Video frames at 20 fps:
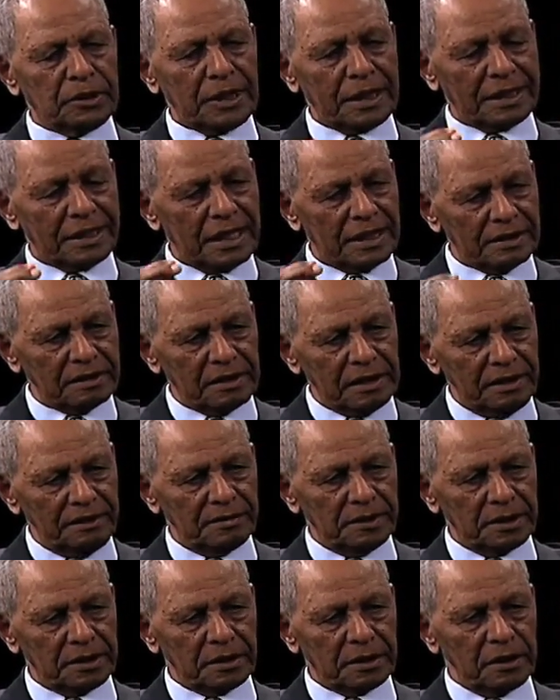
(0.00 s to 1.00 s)
a
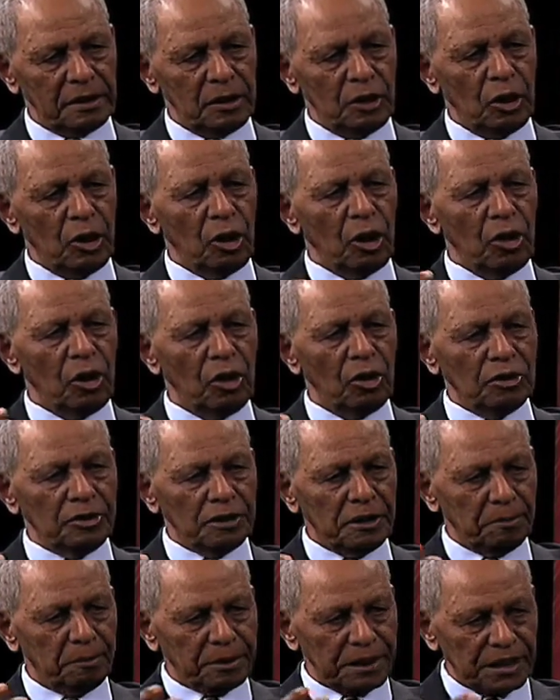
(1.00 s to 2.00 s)
cantilever on
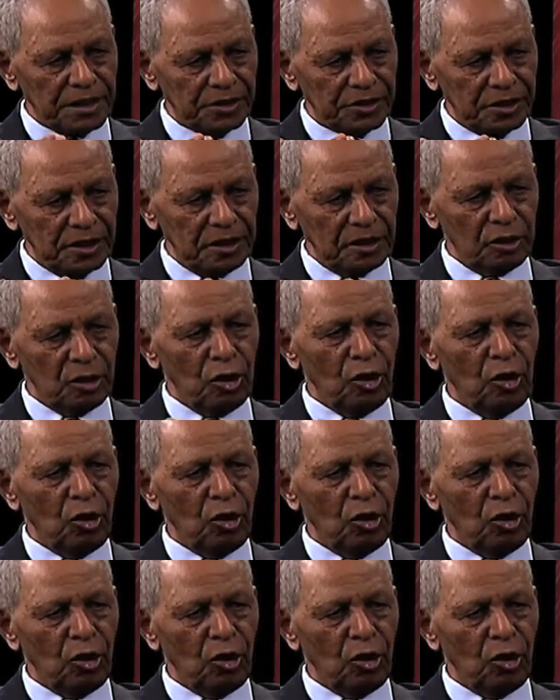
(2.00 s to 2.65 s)
the bracing,